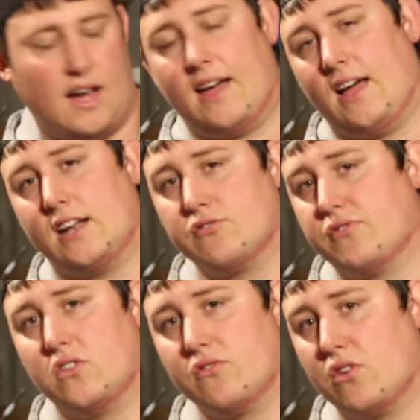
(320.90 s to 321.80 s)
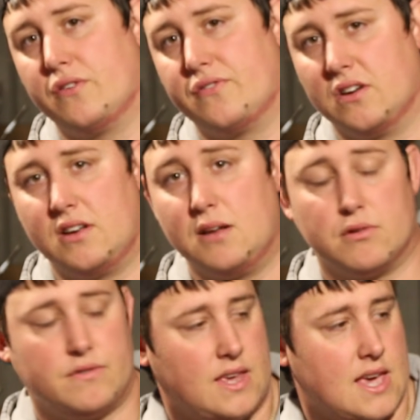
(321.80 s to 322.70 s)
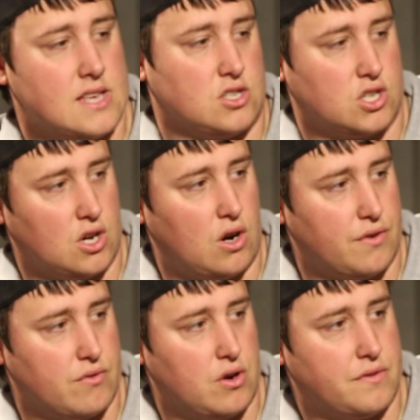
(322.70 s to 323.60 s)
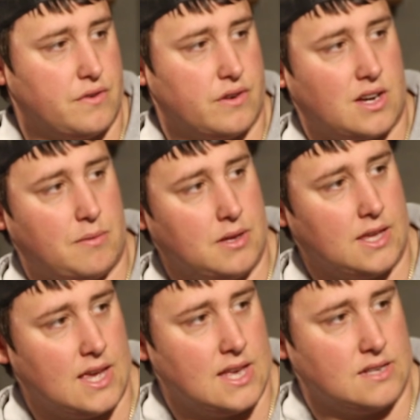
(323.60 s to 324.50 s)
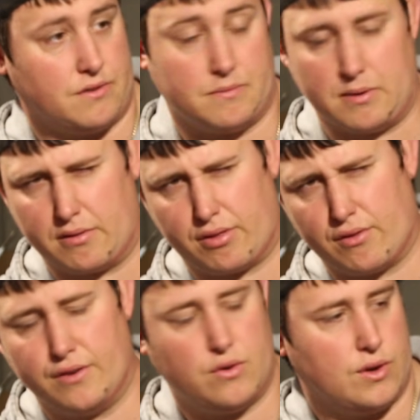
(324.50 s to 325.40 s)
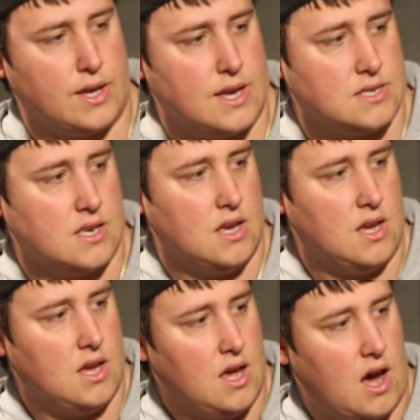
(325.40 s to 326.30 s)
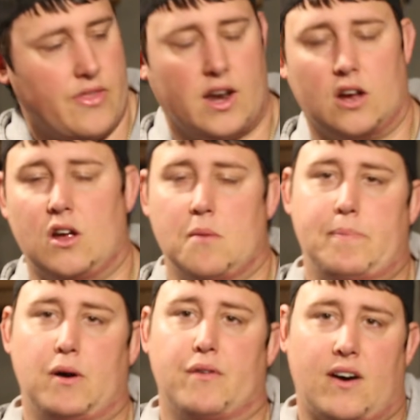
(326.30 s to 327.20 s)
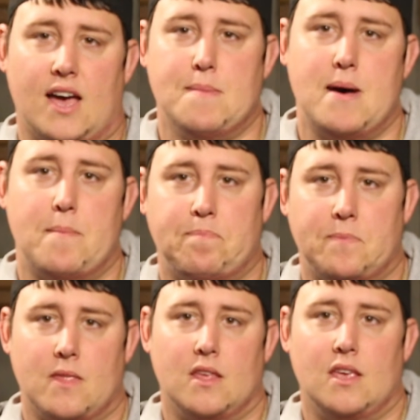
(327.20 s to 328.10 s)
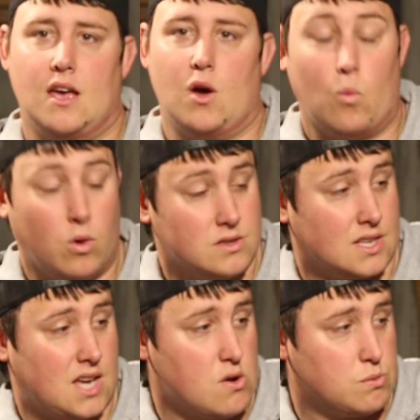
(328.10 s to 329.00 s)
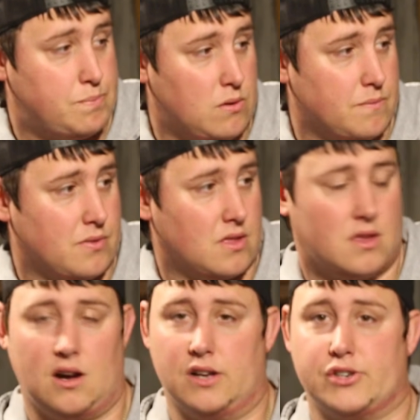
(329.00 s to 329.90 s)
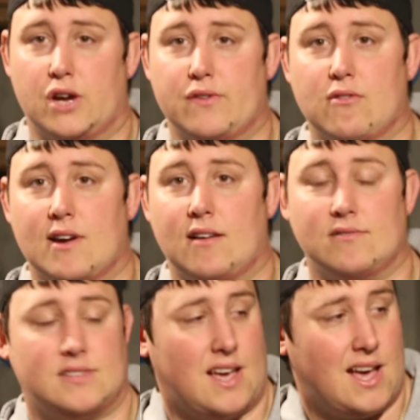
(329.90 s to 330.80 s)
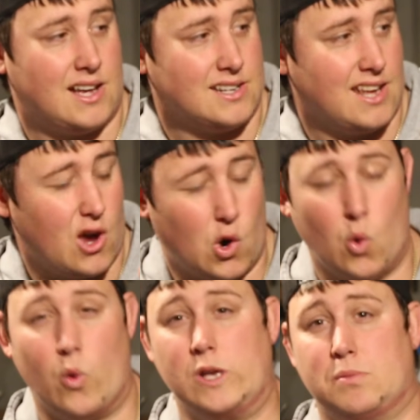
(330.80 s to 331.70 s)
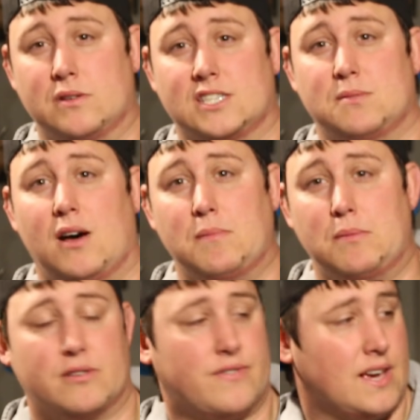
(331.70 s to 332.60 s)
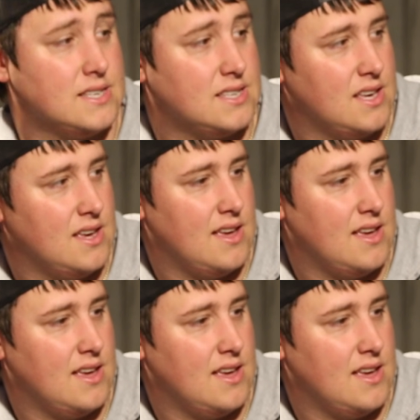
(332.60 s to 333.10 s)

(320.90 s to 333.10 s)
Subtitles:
I had it on the road for a number of years. I took it off the road for a couple of years, or about 3 or 4 years, and then I got it built for IMM. Once the car was built, I drove it around, and it always puts a smile on people's face.